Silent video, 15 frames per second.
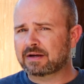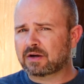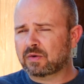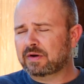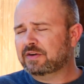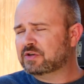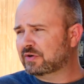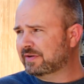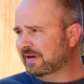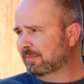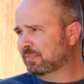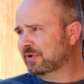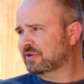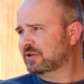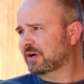increase your
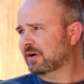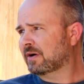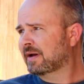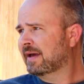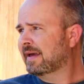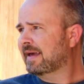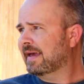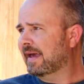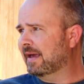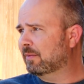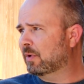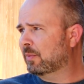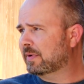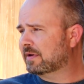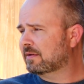temperature and
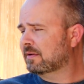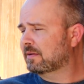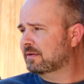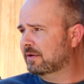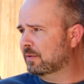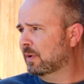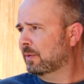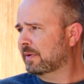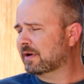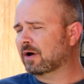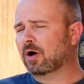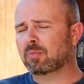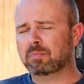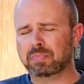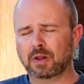do what we
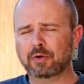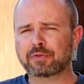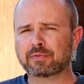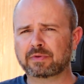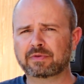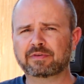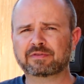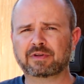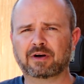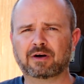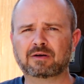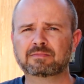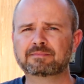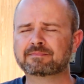call blow through the stall.